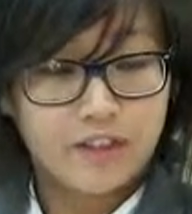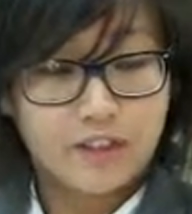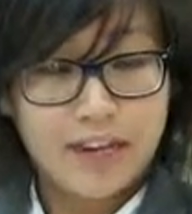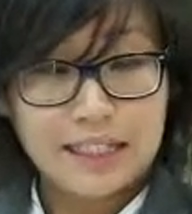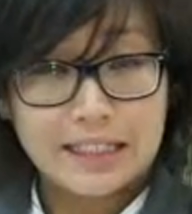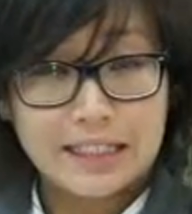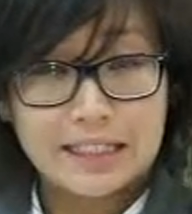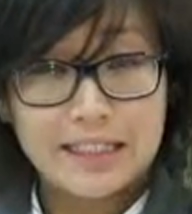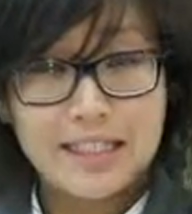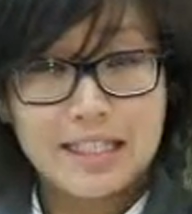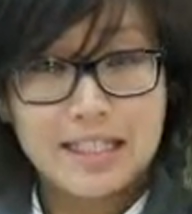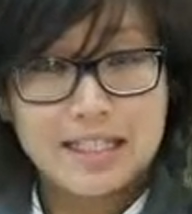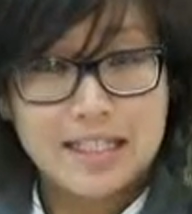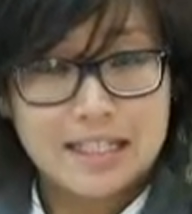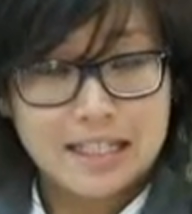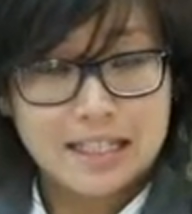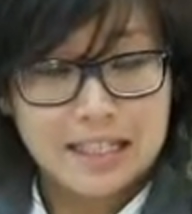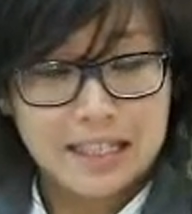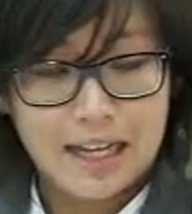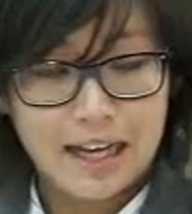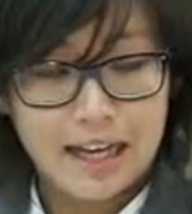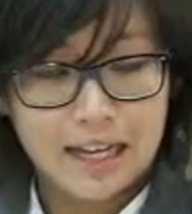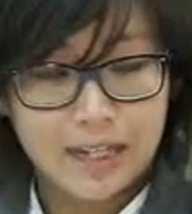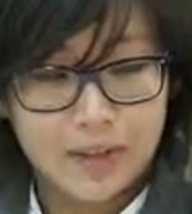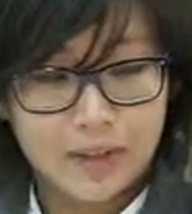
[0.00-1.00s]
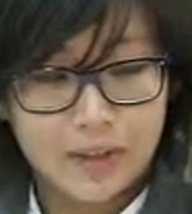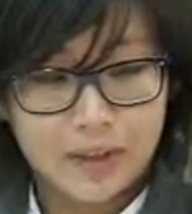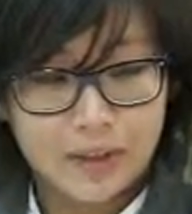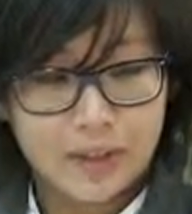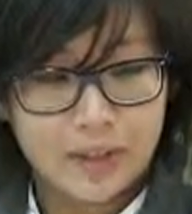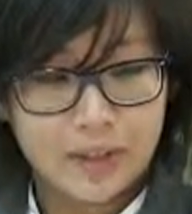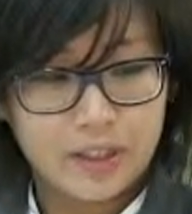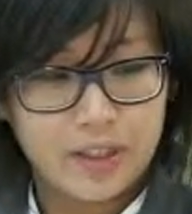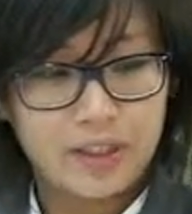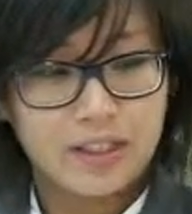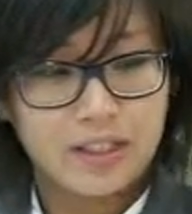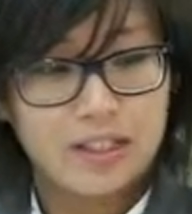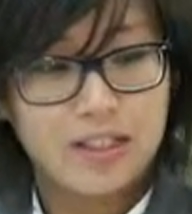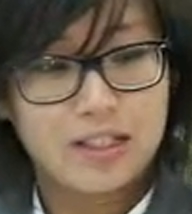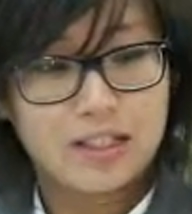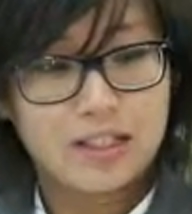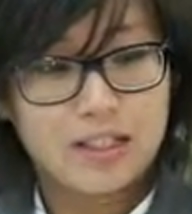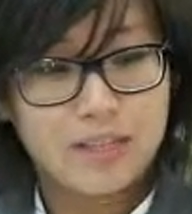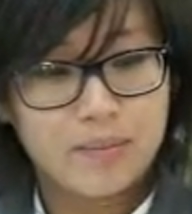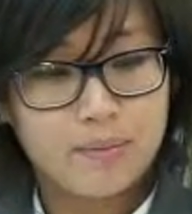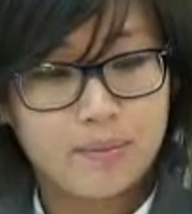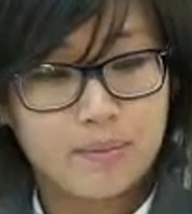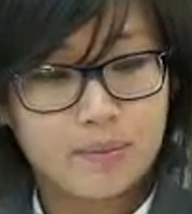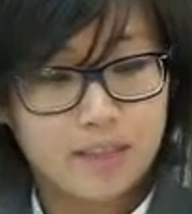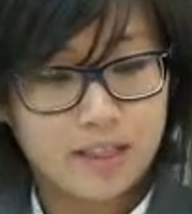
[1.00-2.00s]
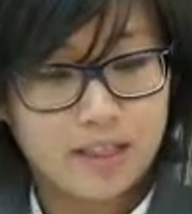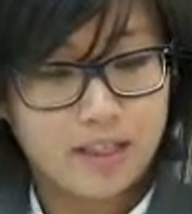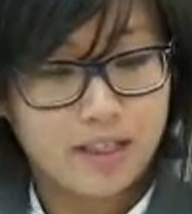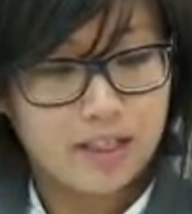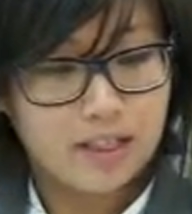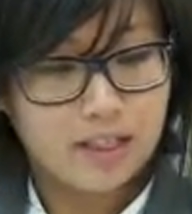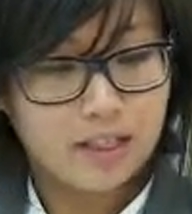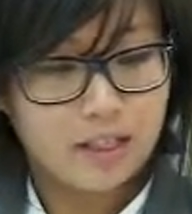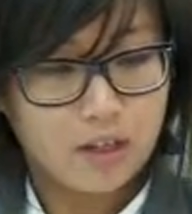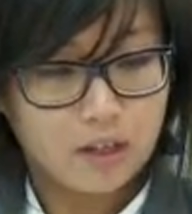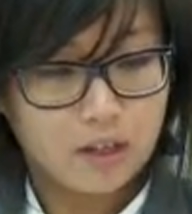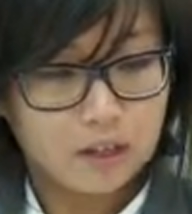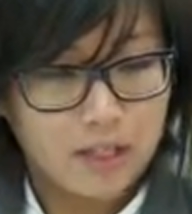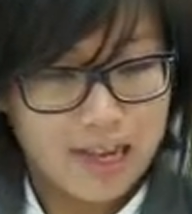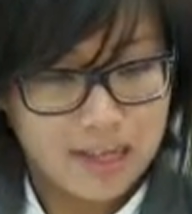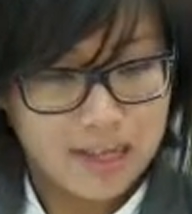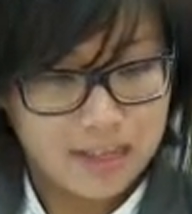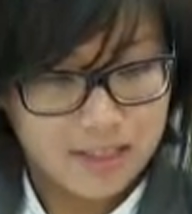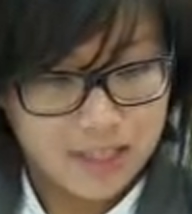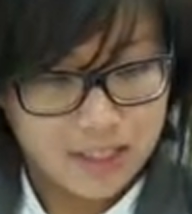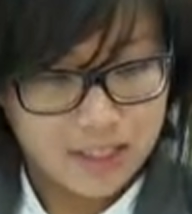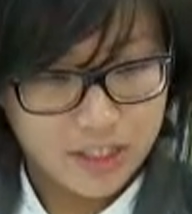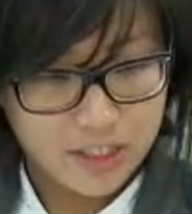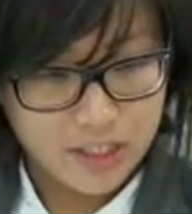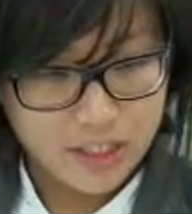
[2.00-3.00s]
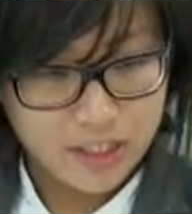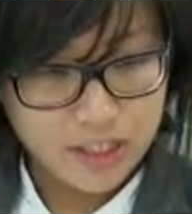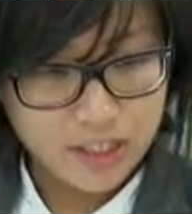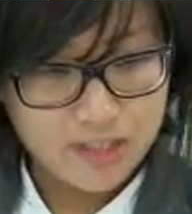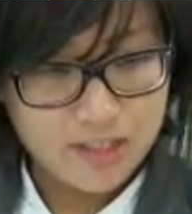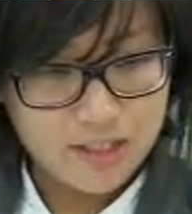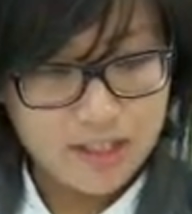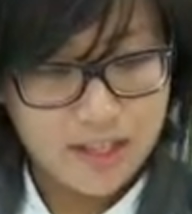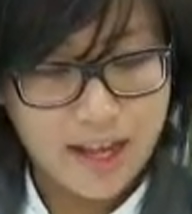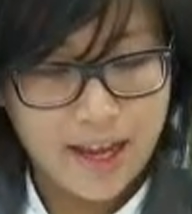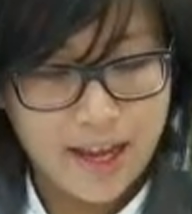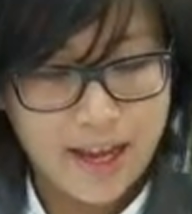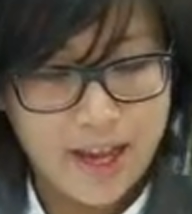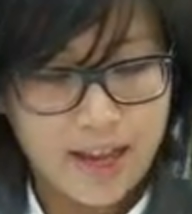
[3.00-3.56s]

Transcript: finally decide on SDGs